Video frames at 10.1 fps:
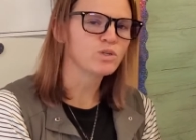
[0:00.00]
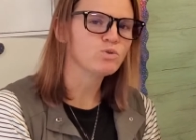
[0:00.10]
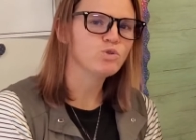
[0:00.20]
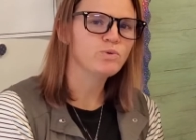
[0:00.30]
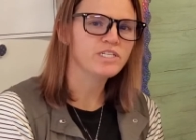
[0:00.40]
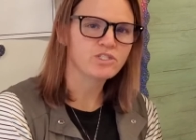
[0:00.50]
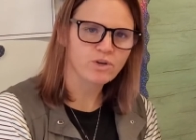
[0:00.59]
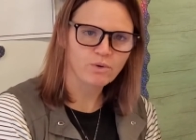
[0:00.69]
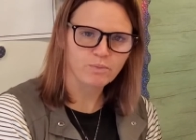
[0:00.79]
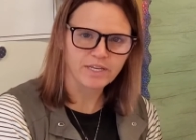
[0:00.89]
do we
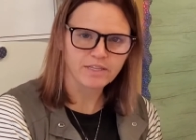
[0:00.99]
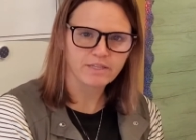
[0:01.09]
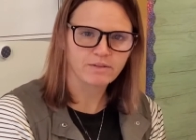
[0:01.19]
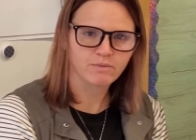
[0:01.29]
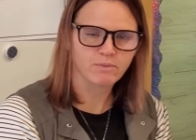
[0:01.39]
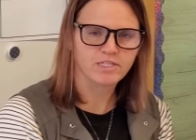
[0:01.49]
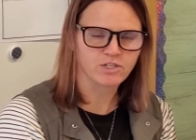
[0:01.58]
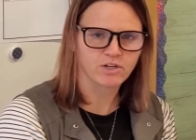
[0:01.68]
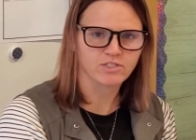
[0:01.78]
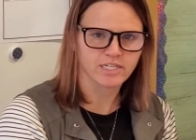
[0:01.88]
start with when we
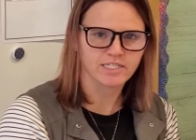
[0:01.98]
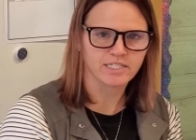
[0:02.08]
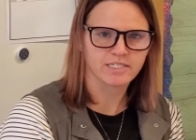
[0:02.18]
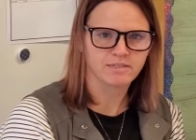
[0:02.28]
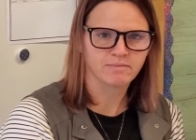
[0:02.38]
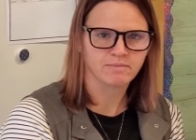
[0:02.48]
start our sentence?